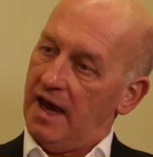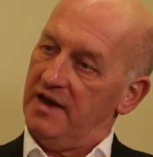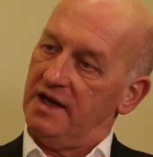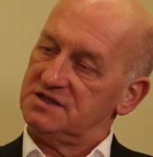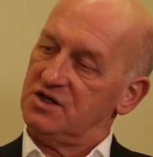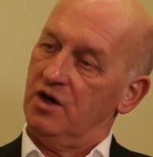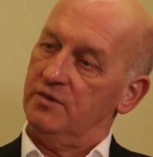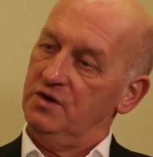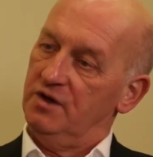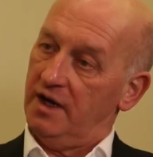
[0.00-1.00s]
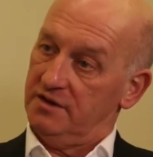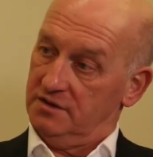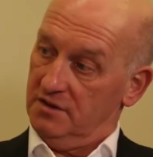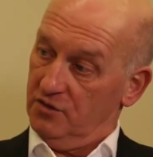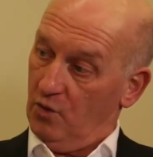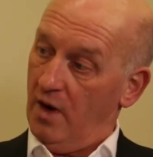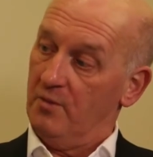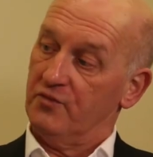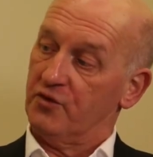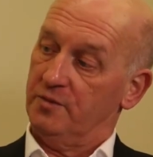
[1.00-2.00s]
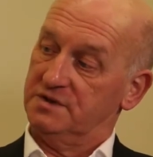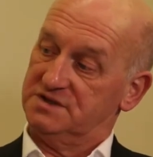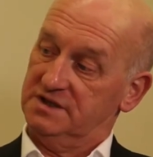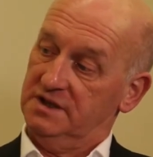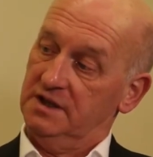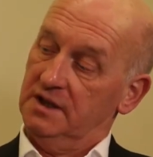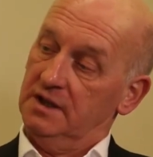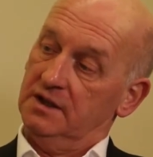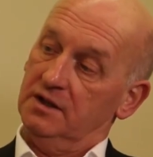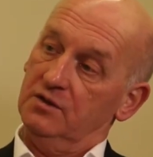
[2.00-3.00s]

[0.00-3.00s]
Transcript: at that time, you had the one property. Yeah.